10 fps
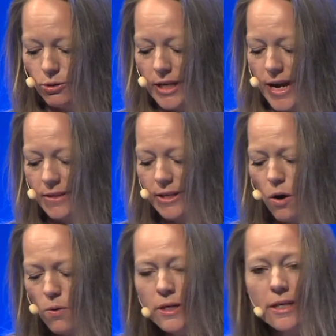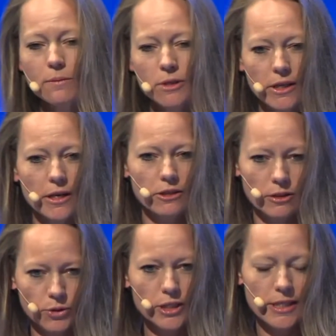Today, the only
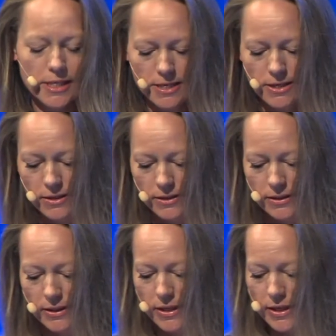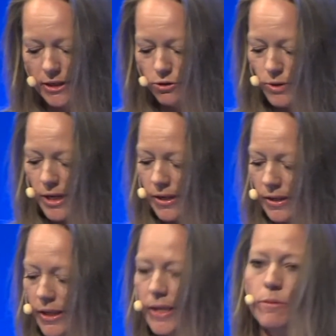limitation we see is
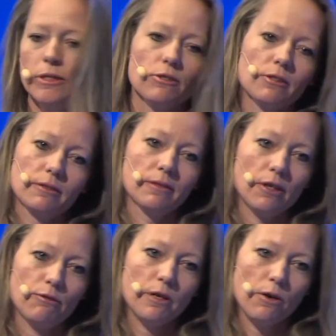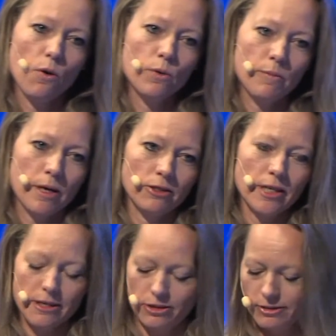really the limits of our own
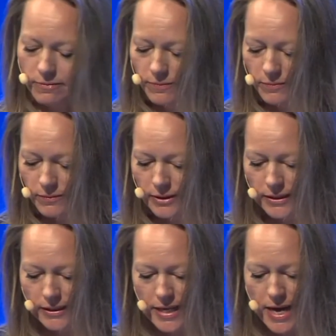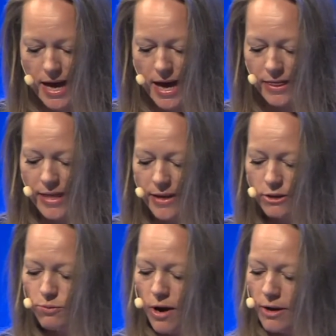imagination. And
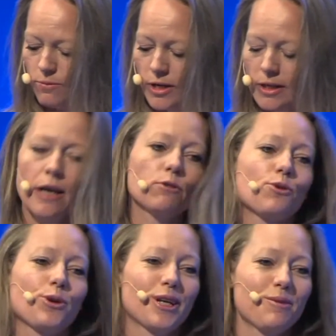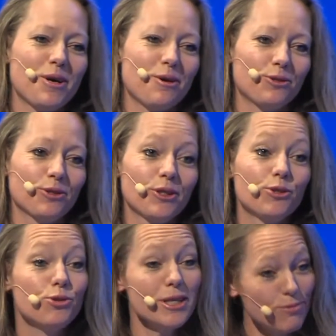that is why we are now talking about
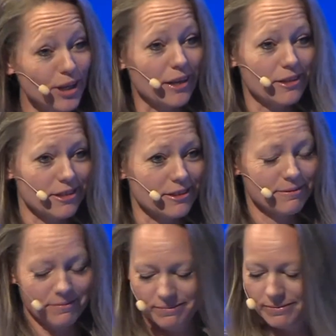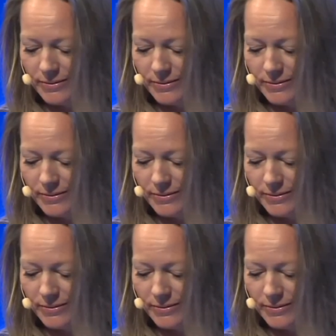dream reality.